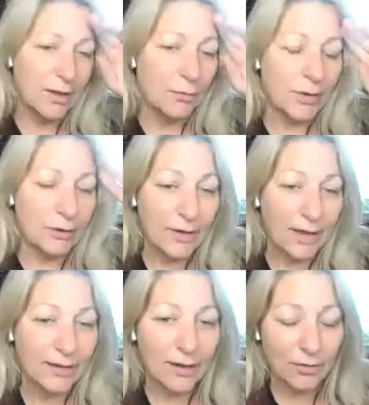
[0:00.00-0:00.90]
We are
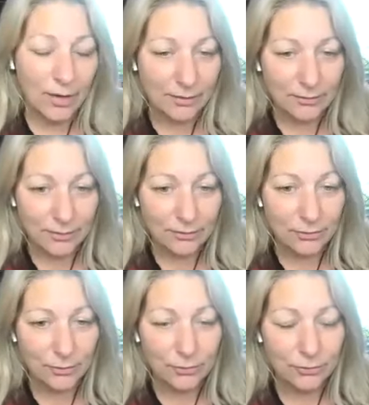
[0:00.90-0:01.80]
not our
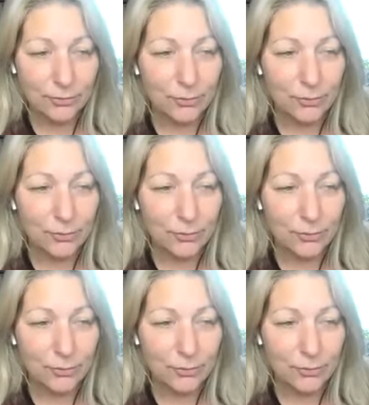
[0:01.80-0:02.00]
ancestors.